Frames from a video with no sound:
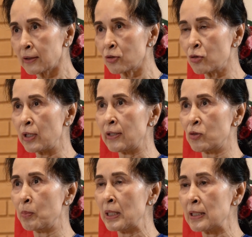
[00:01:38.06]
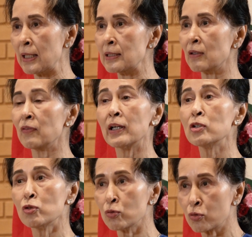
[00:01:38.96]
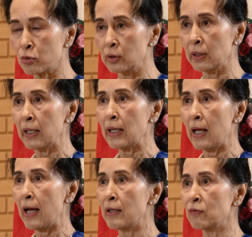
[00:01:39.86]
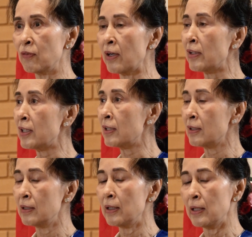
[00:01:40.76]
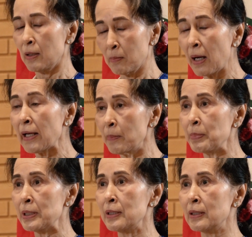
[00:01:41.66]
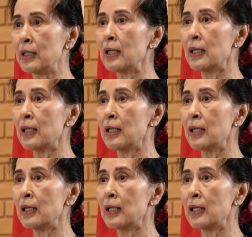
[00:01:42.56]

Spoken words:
country has maintained a very neutral and very, in my opinion,